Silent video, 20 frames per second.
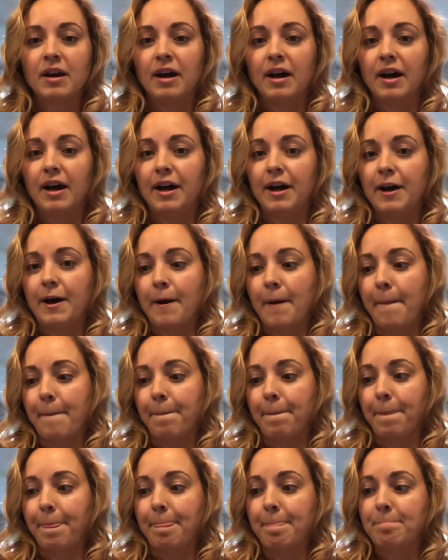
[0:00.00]

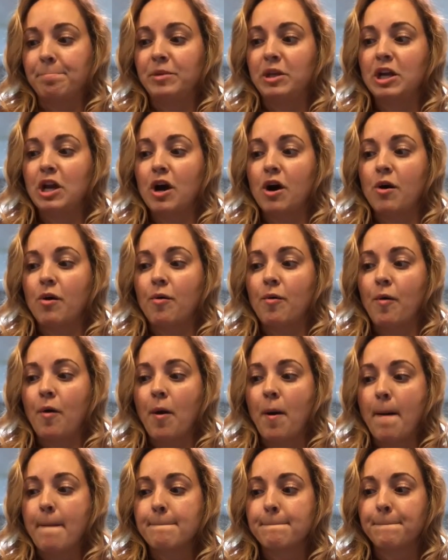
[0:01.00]

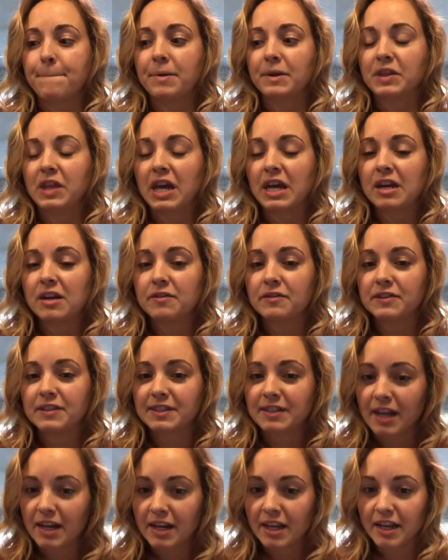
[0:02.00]
but then all of a
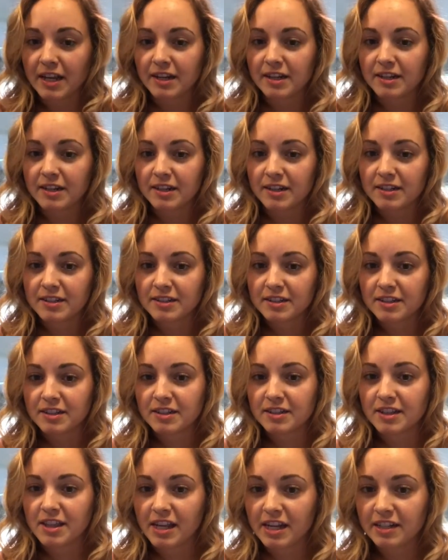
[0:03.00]
sudden
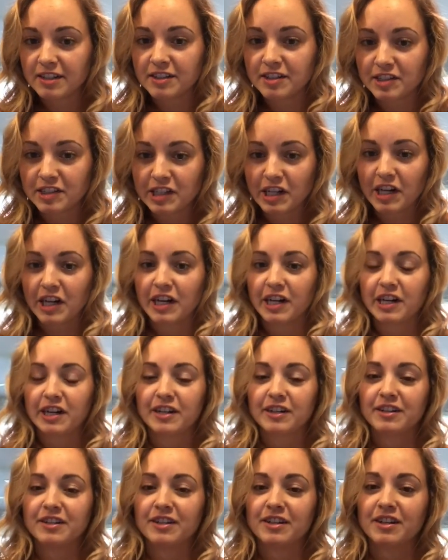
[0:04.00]
things
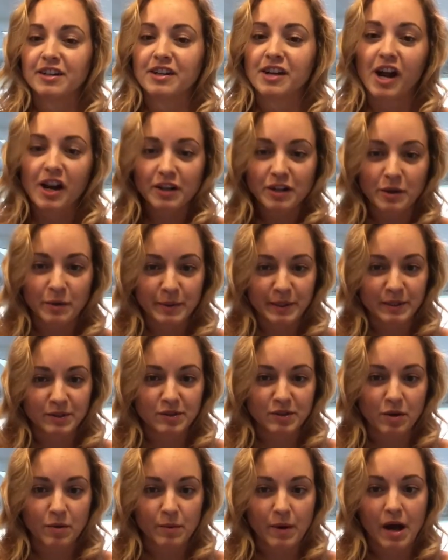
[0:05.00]
start not going
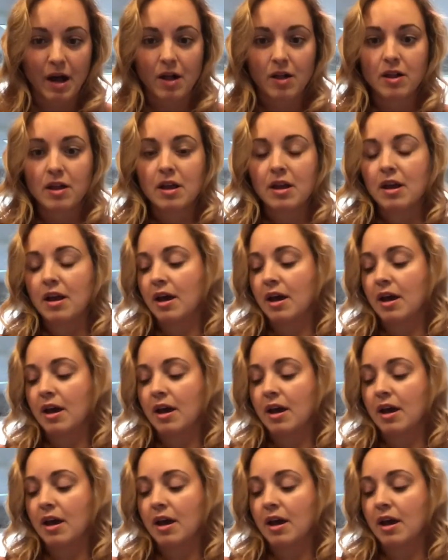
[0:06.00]
so well.